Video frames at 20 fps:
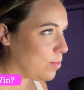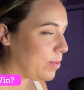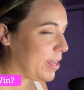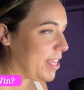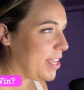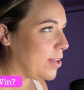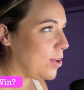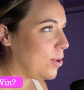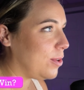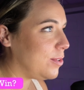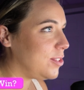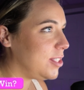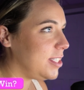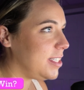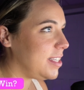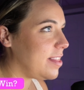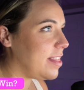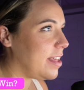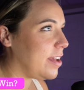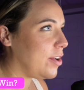We
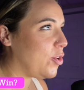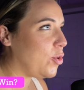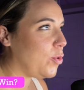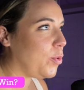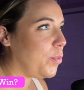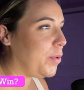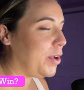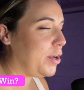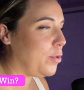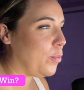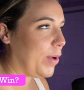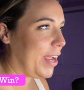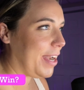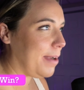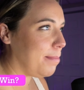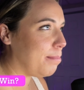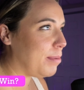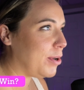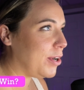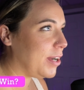used the Who Would
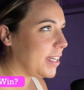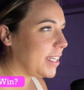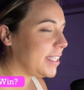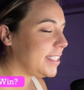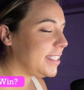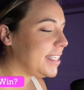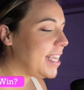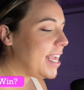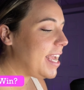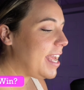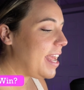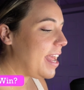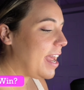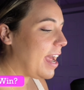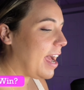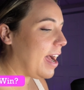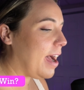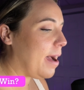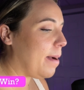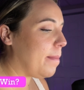Win books,
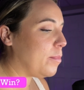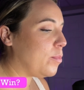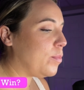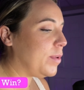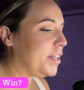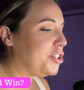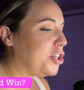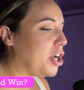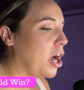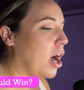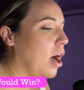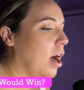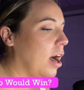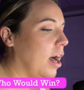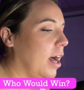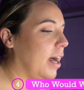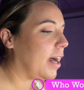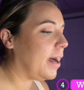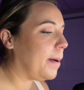which are